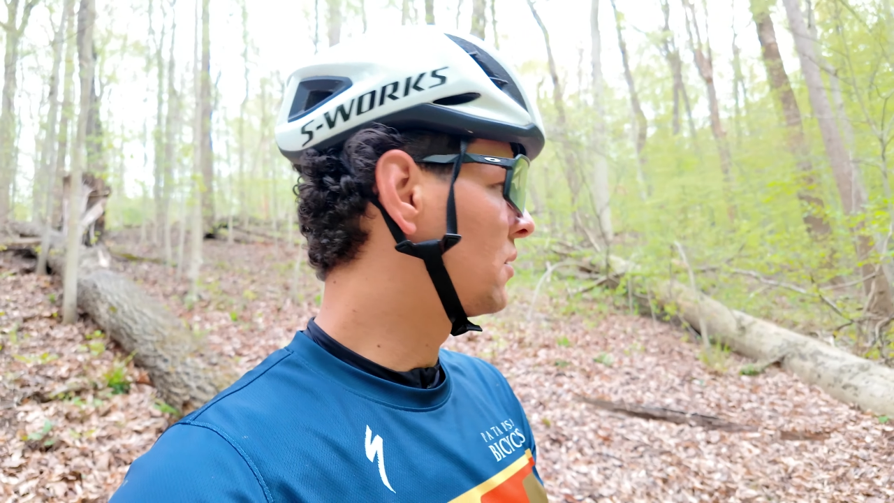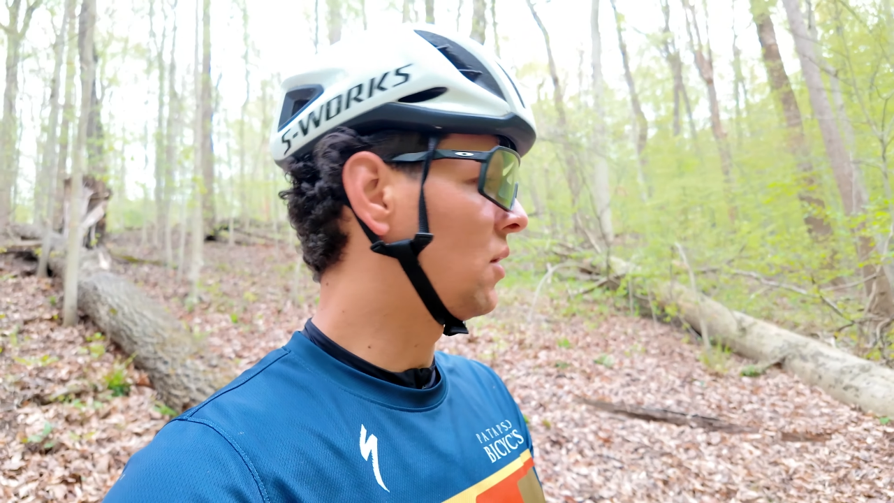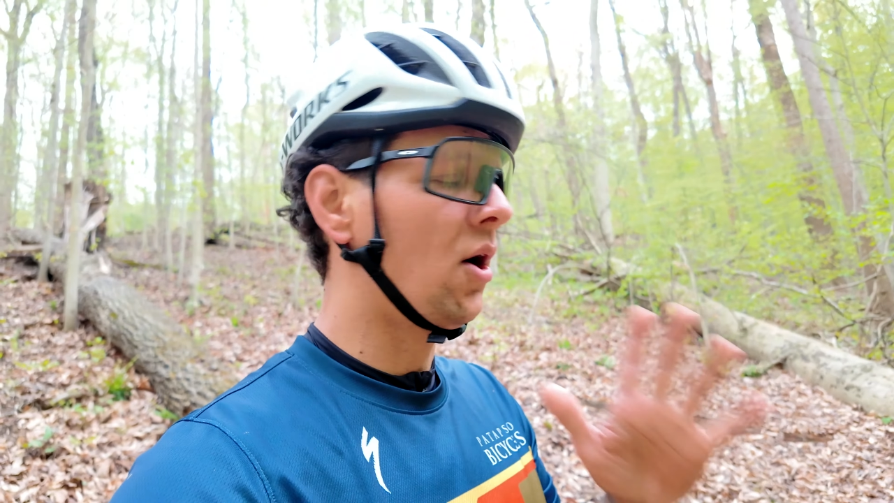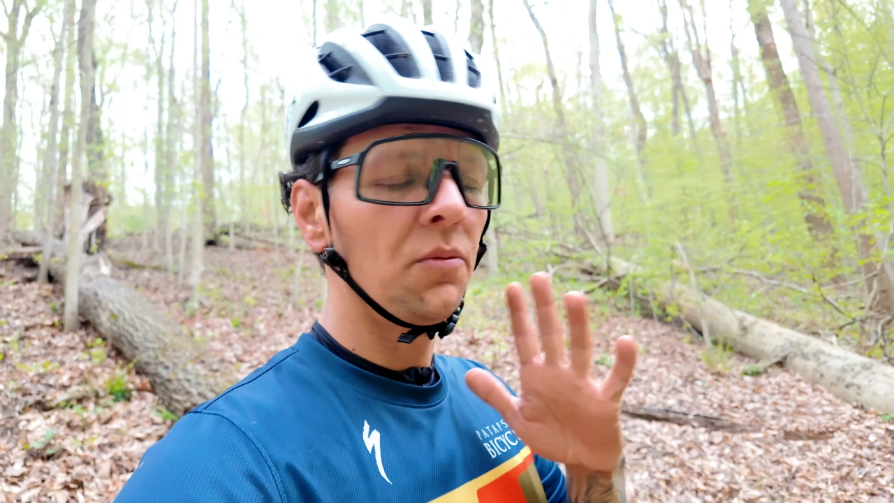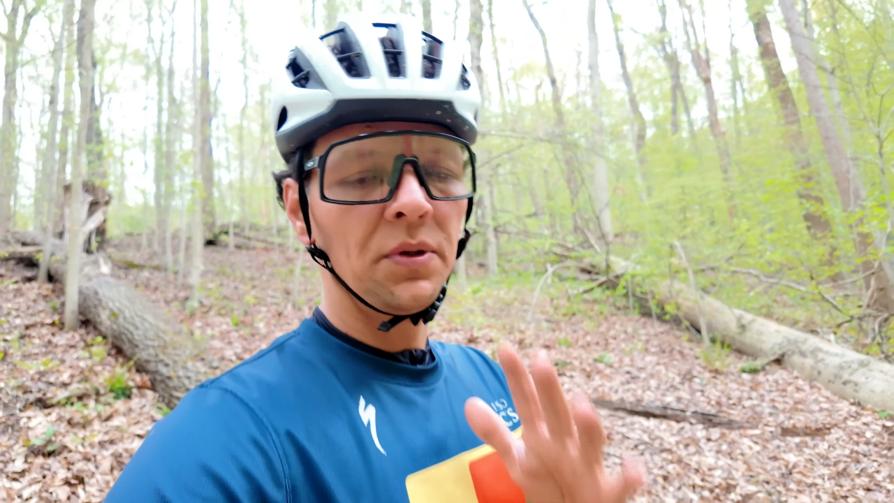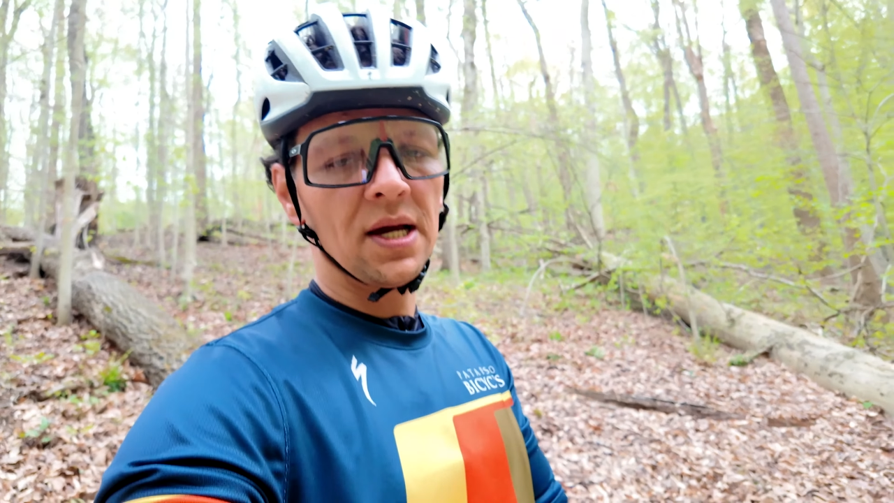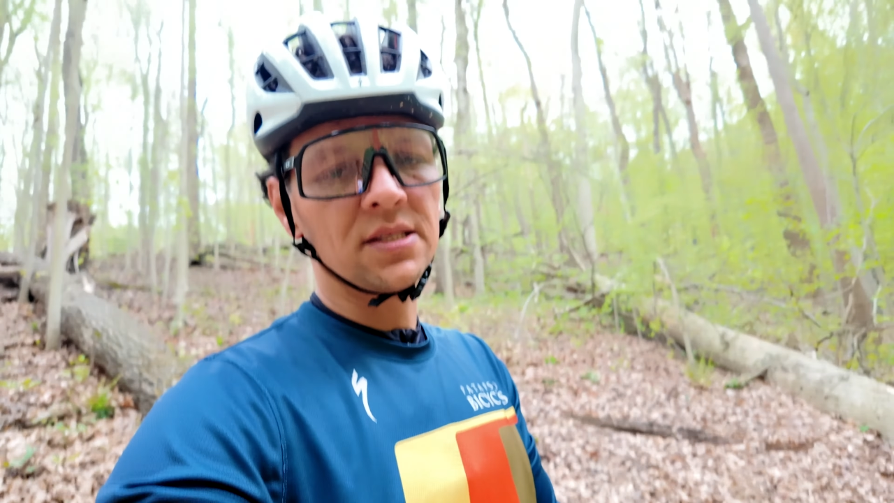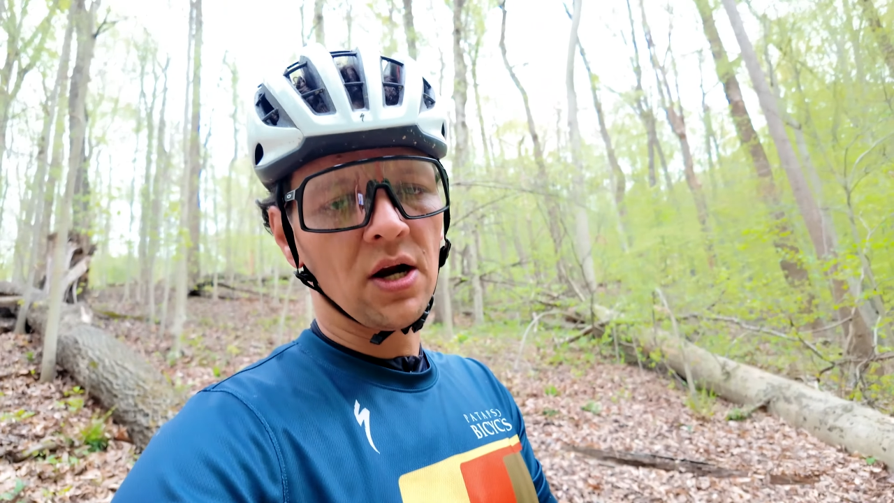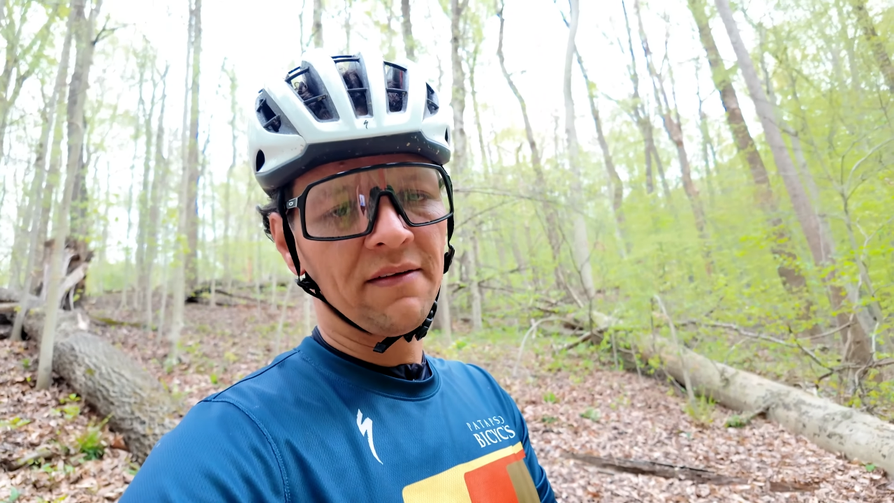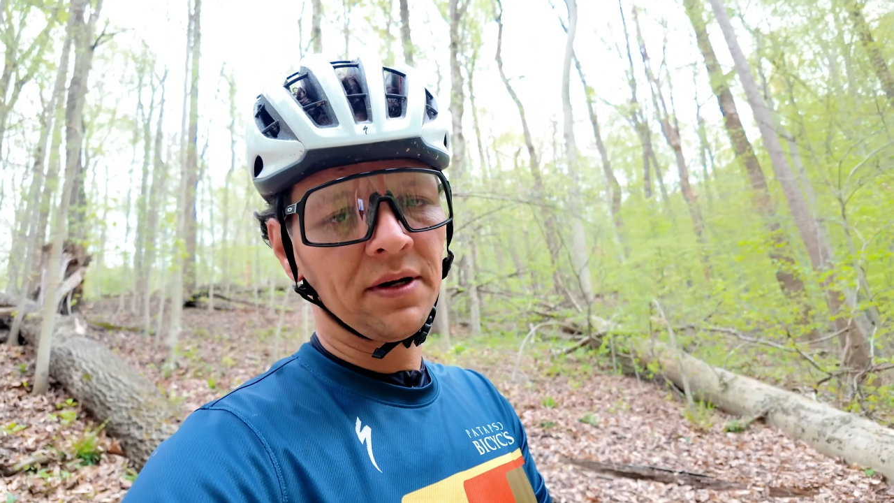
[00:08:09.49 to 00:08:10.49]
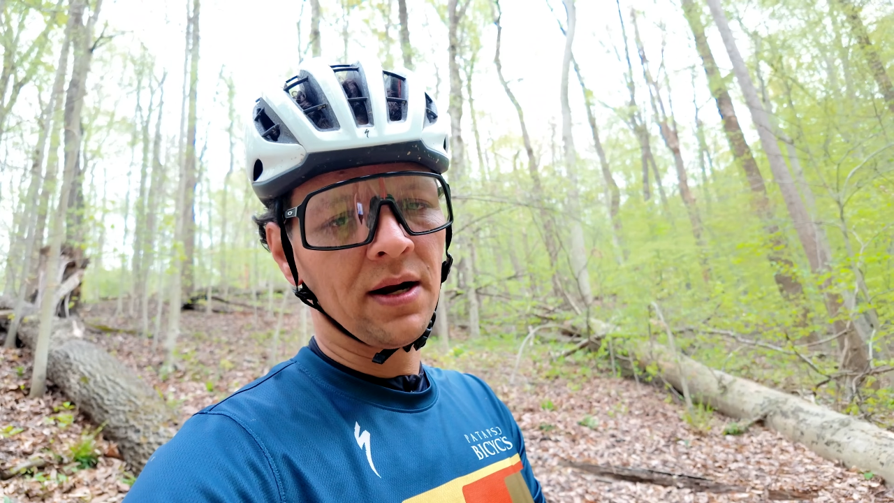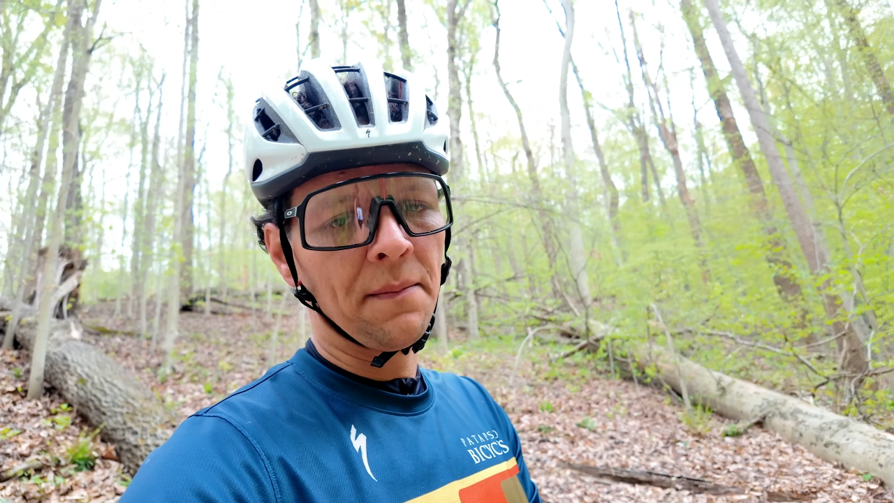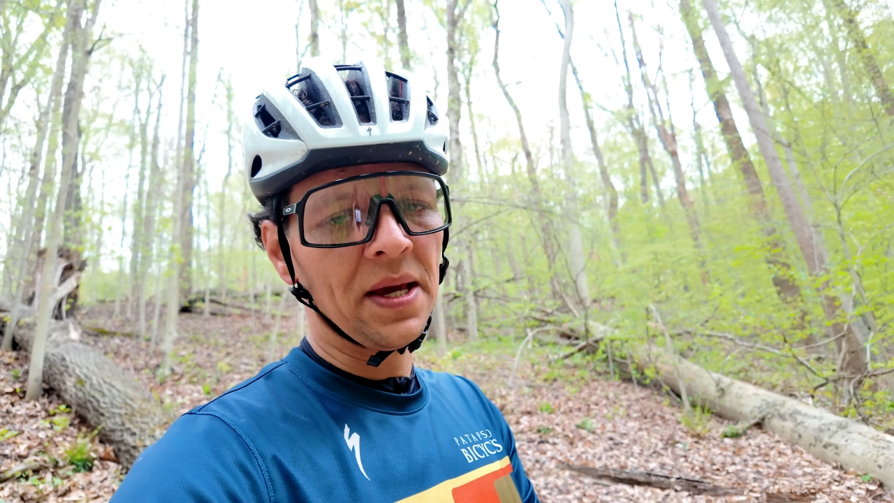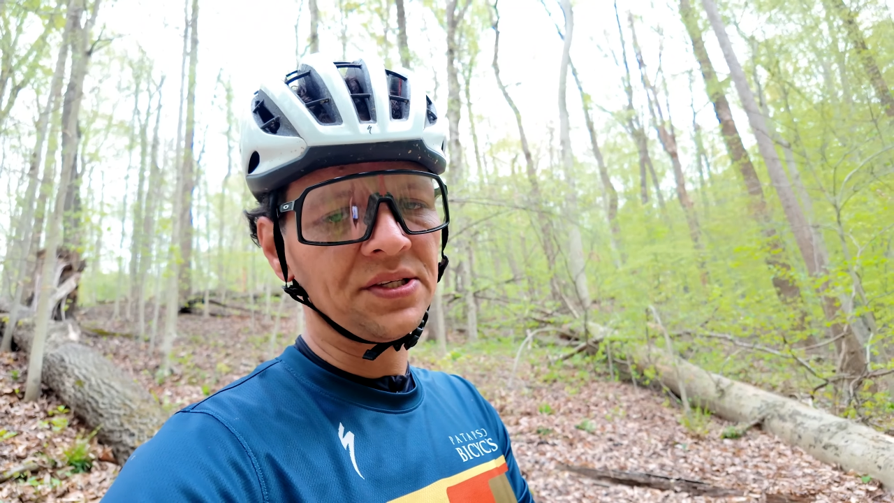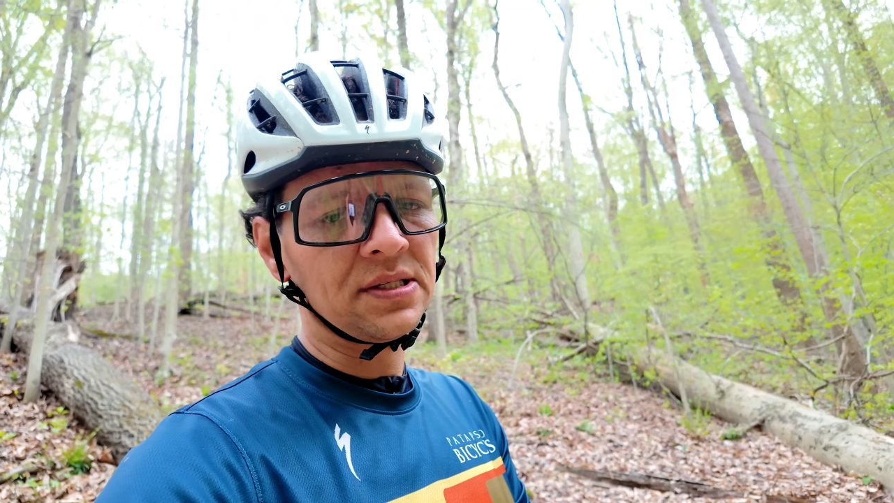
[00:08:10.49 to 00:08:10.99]
So I hope you guys are having an
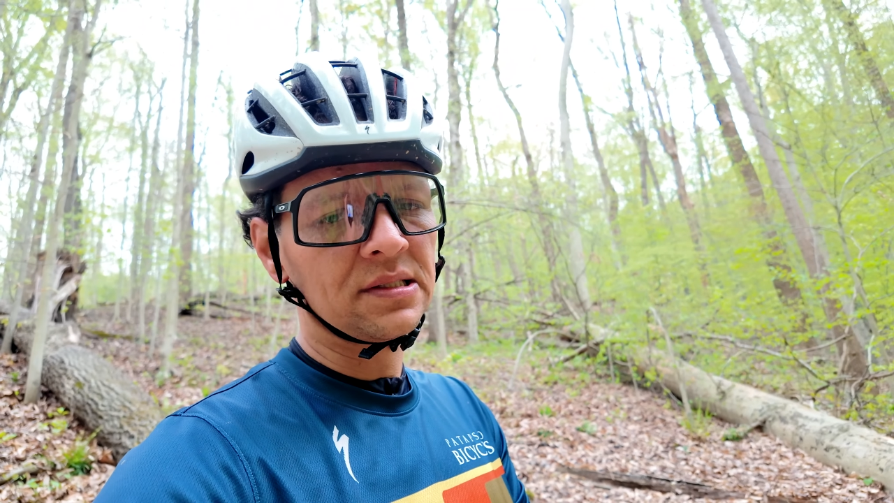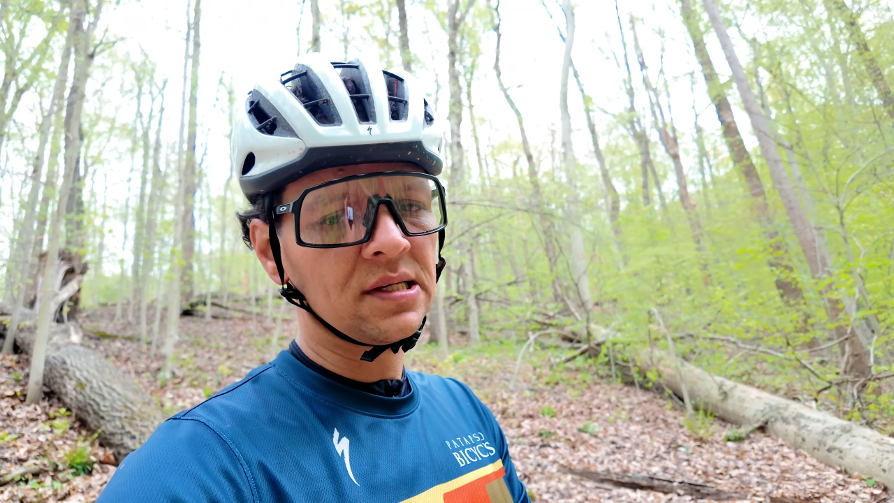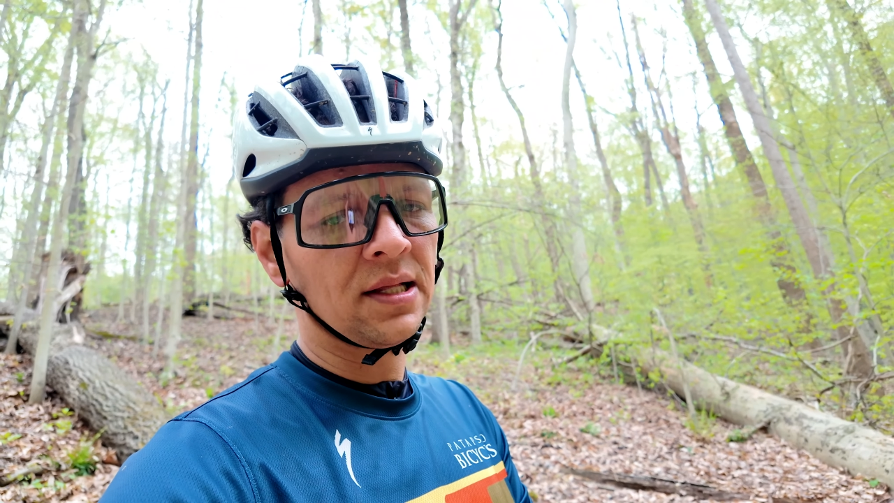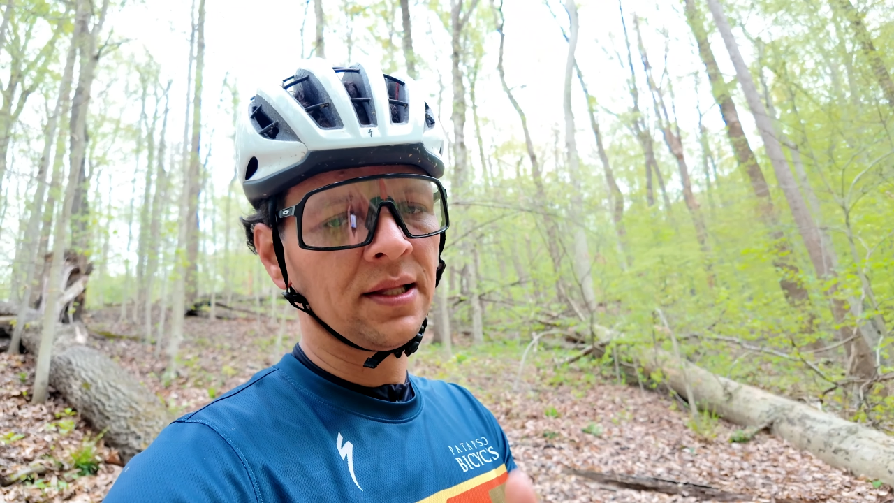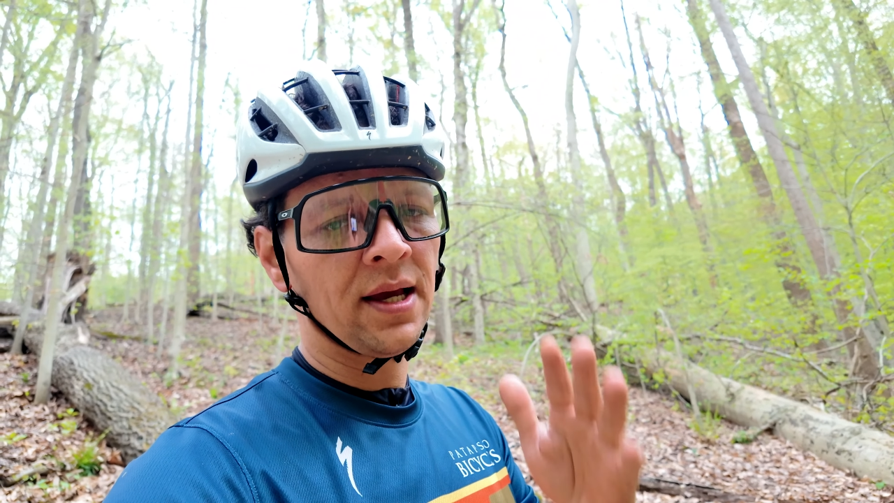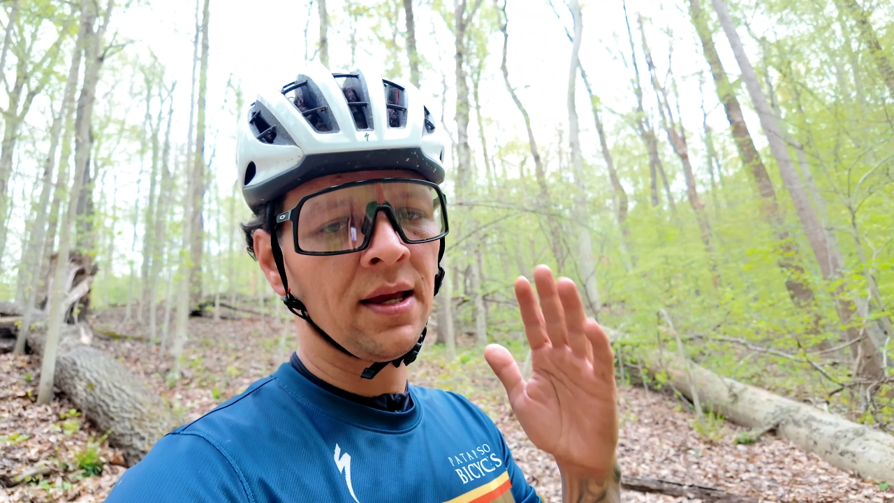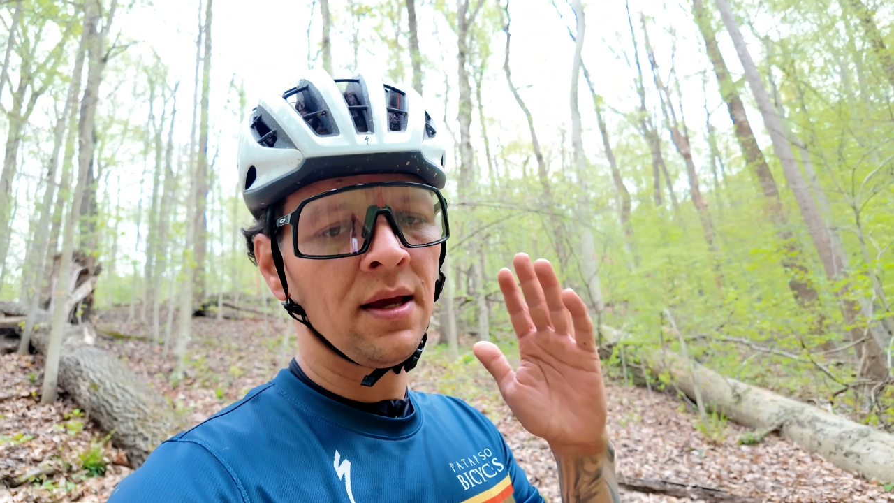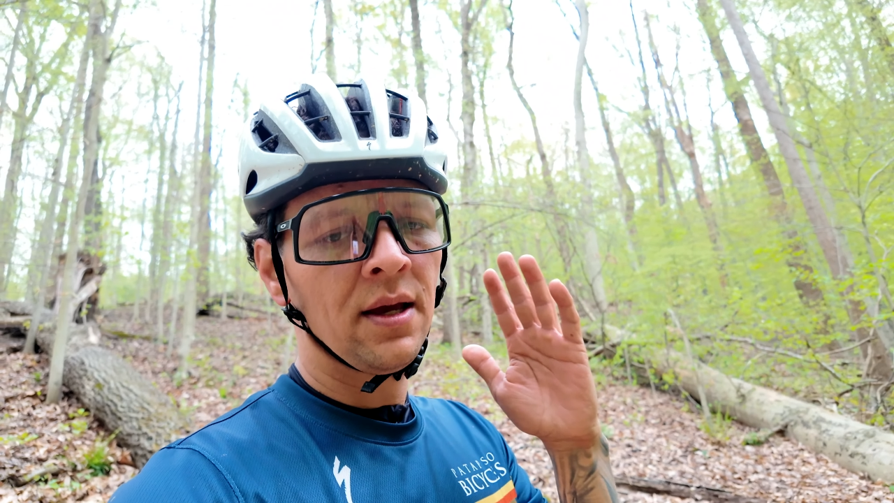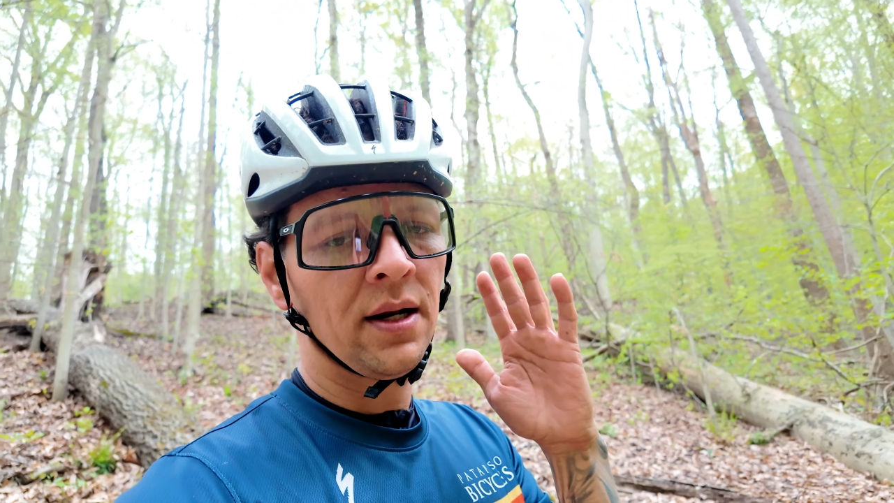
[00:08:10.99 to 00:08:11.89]
amazing Sunday.